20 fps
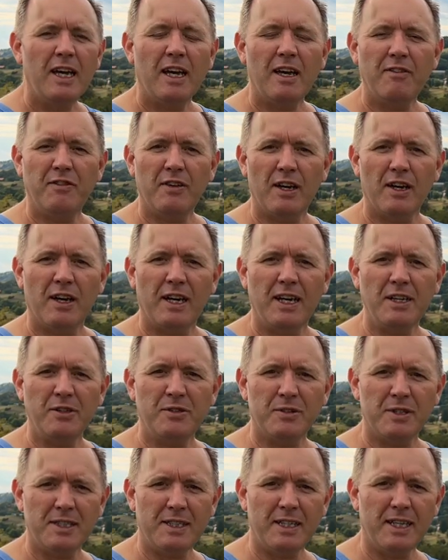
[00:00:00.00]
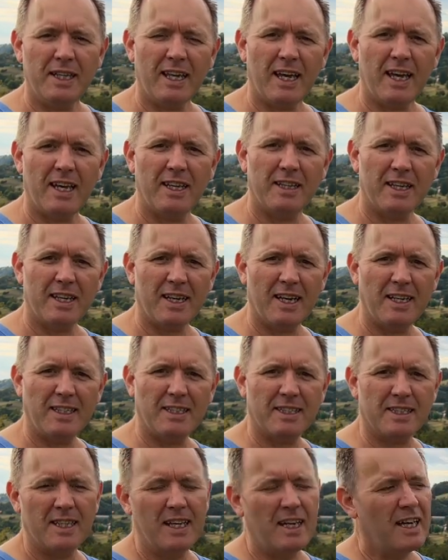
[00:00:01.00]
If you're interested in getting the
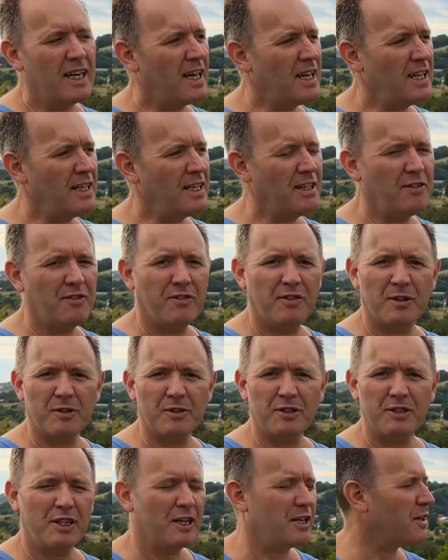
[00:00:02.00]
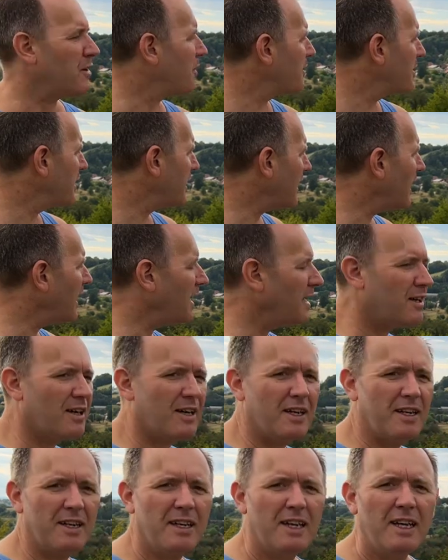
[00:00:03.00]
Kase ND filter or the
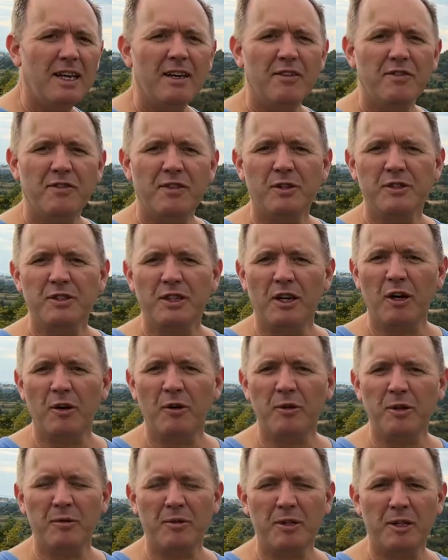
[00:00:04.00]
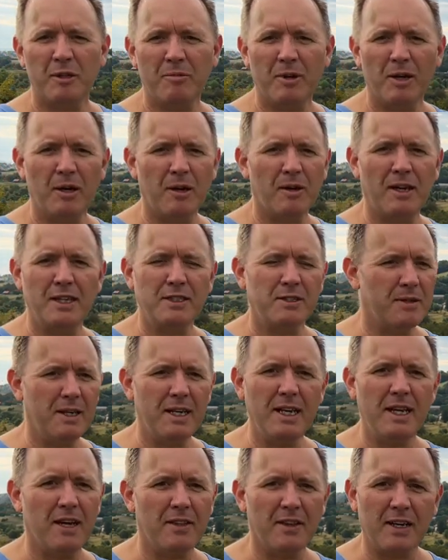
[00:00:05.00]
K9 filter holder with the polarizer or
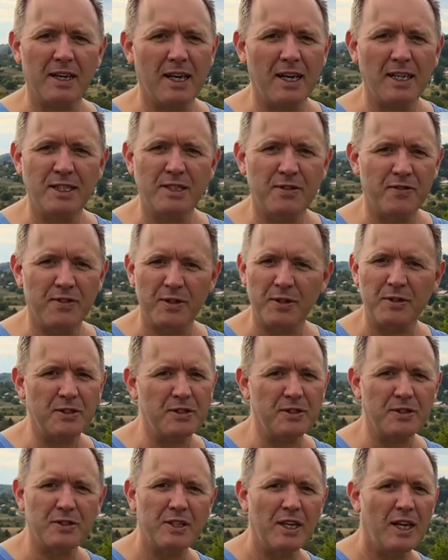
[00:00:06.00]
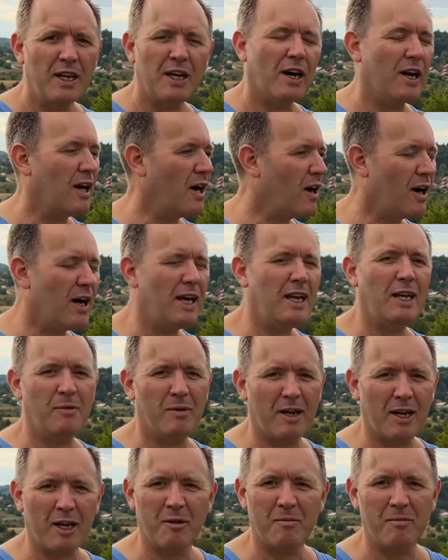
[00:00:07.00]
any other Kase filters, I highly
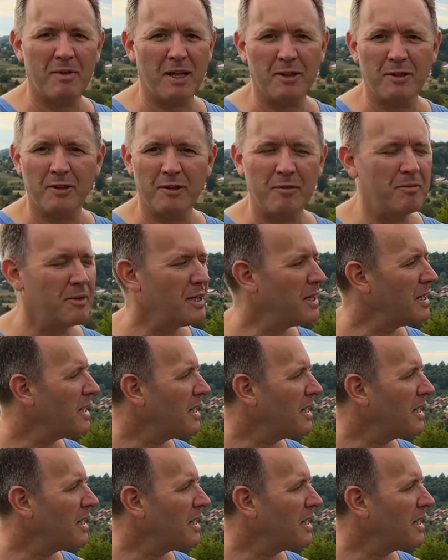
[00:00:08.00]
recommend them.